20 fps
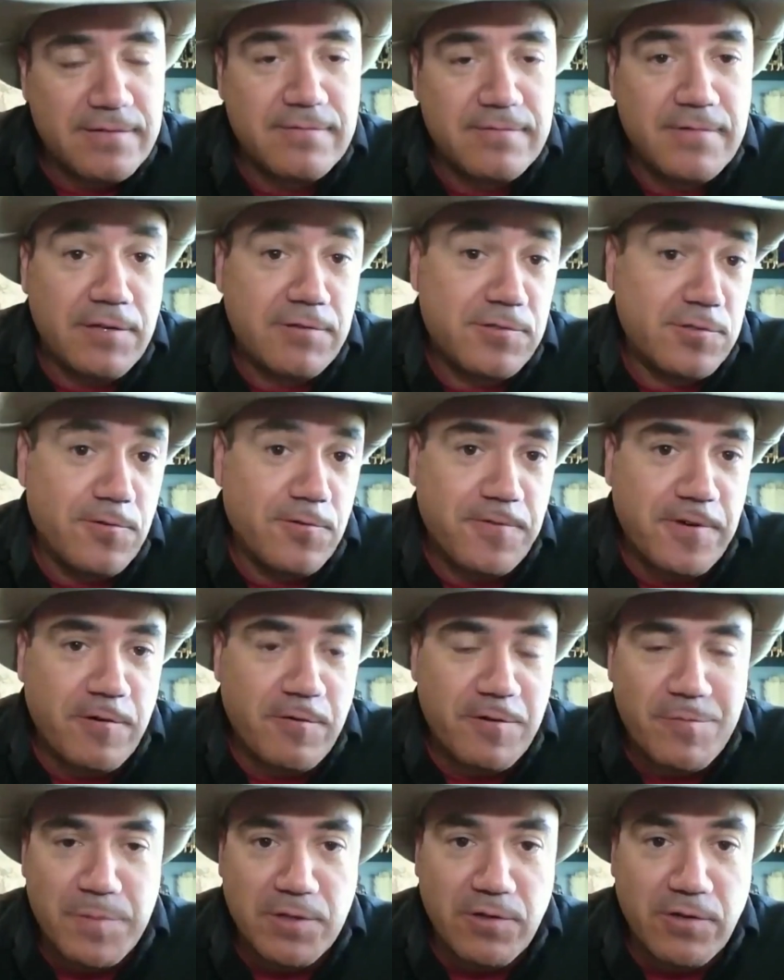Now, so far
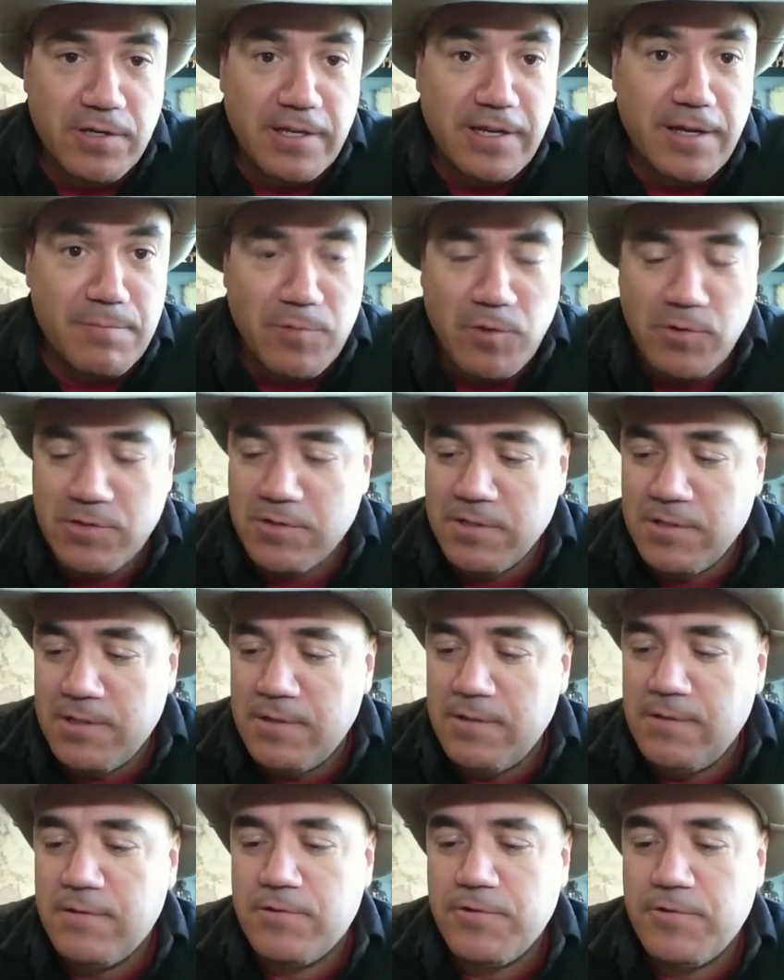we've been looking at
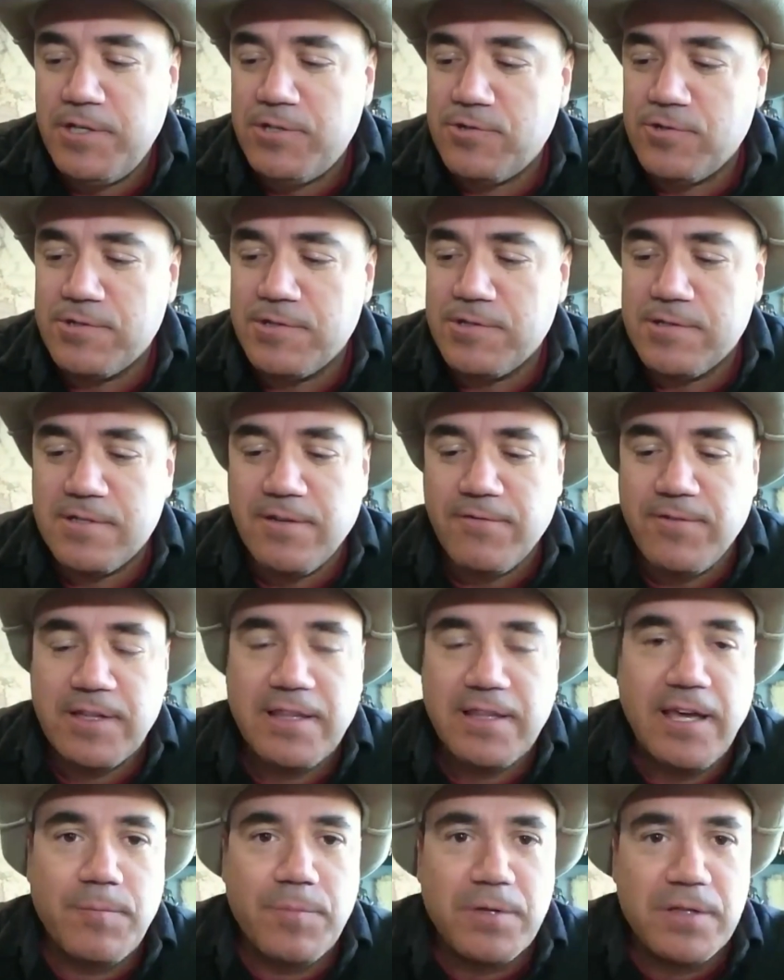mostly creatures and stuff like
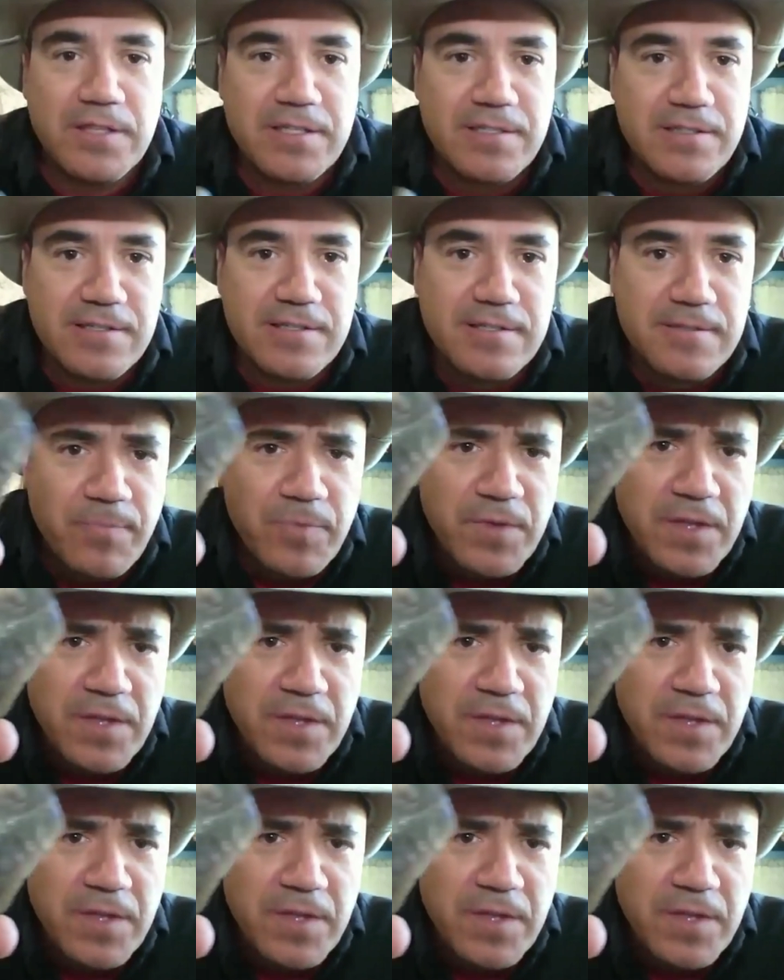that, but this is